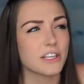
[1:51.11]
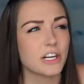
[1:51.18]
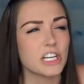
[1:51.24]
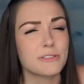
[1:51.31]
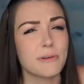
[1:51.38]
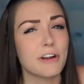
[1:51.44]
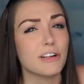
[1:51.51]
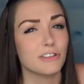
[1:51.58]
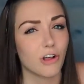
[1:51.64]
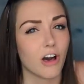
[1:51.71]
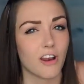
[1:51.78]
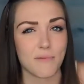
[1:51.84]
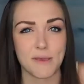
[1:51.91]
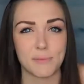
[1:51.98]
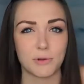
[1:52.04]
there has been a
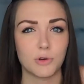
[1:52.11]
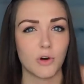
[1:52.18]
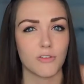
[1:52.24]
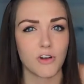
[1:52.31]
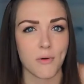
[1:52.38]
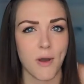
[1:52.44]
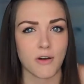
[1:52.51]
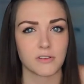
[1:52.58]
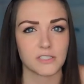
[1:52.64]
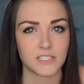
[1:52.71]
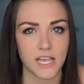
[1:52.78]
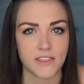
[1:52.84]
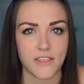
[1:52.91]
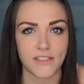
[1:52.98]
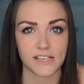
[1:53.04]
lot of people who have come out and
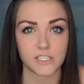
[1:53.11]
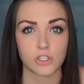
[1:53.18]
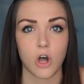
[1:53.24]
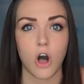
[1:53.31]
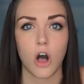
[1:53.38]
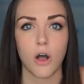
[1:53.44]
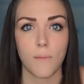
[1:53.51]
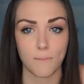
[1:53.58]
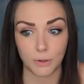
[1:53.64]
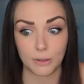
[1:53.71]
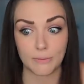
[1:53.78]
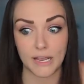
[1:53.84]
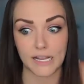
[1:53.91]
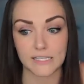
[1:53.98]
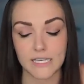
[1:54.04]
said that they saw
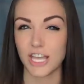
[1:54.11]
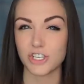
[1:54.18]
mermaids.